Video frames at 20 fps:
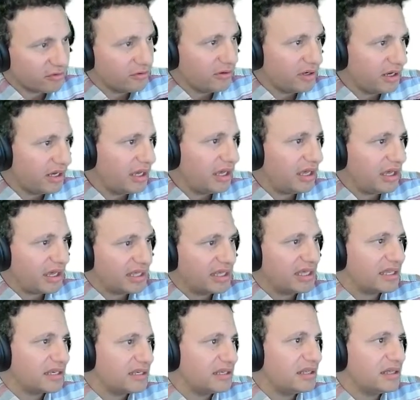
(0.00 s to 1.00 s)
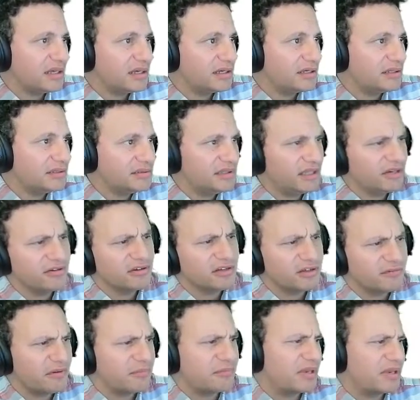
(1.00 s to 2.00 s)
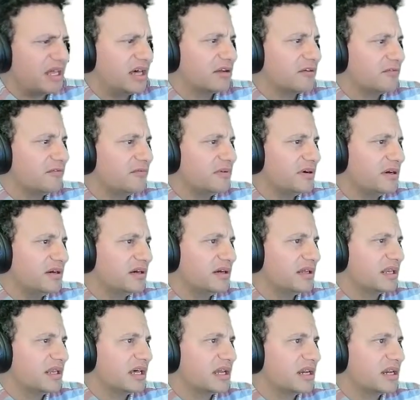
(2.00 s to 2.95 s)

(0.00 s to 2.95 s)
uh, again, the, they don't give up a lot of uh, a lot of